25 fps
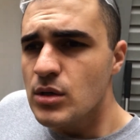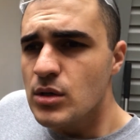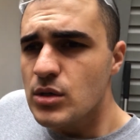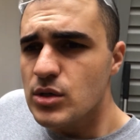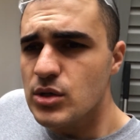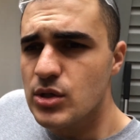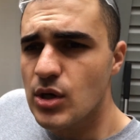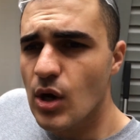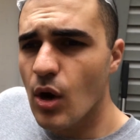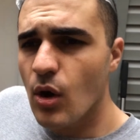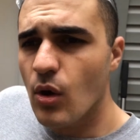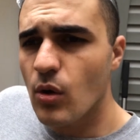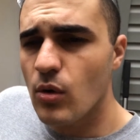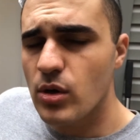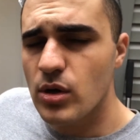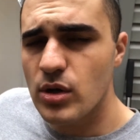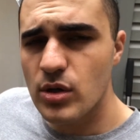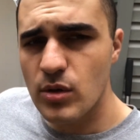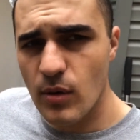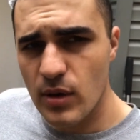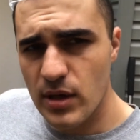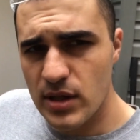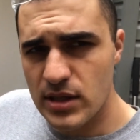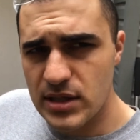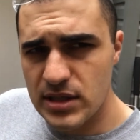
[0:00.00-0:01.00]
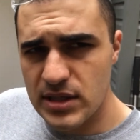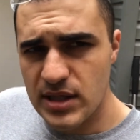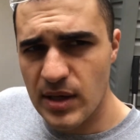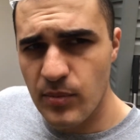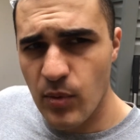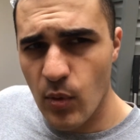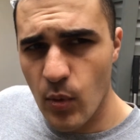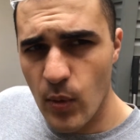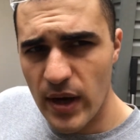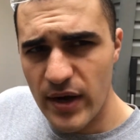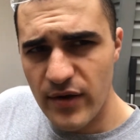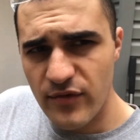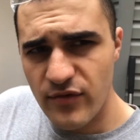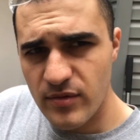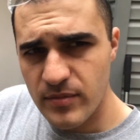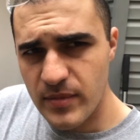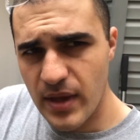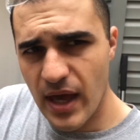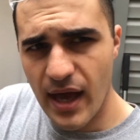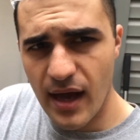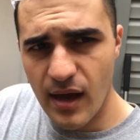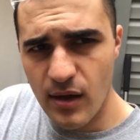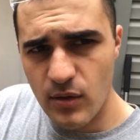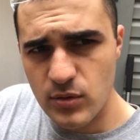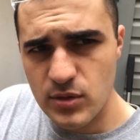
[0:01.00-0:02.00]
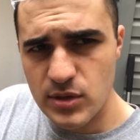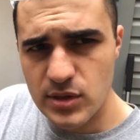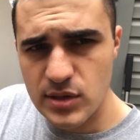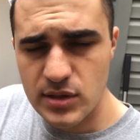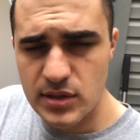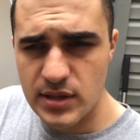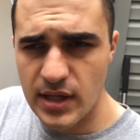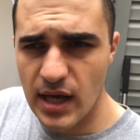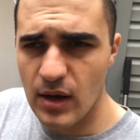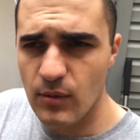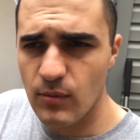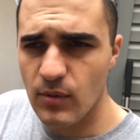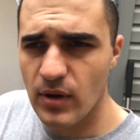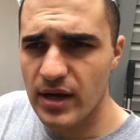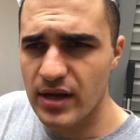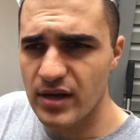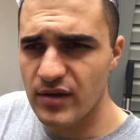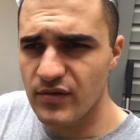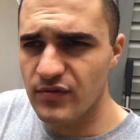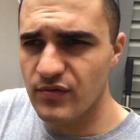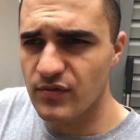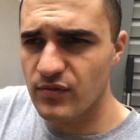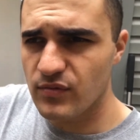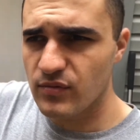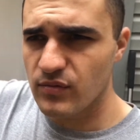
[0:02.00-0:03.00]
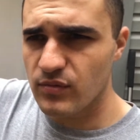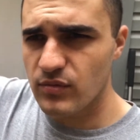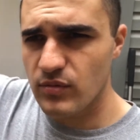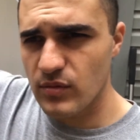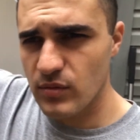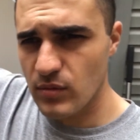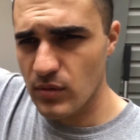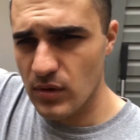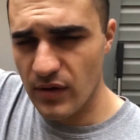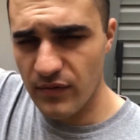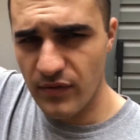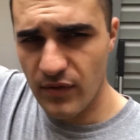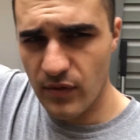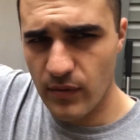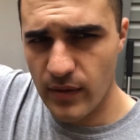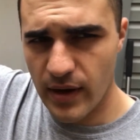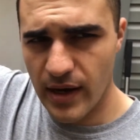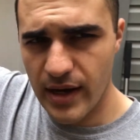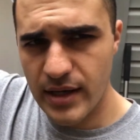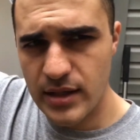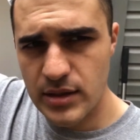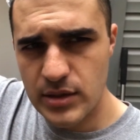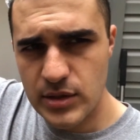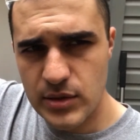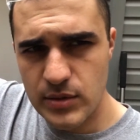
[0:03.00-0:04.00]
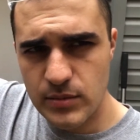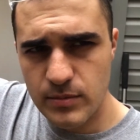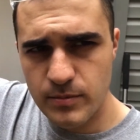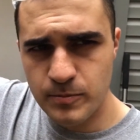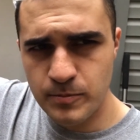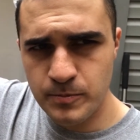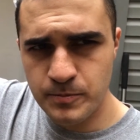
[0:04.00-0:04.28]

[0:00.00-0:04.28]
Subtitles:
So you want it to tip away from the house. That way if it rains,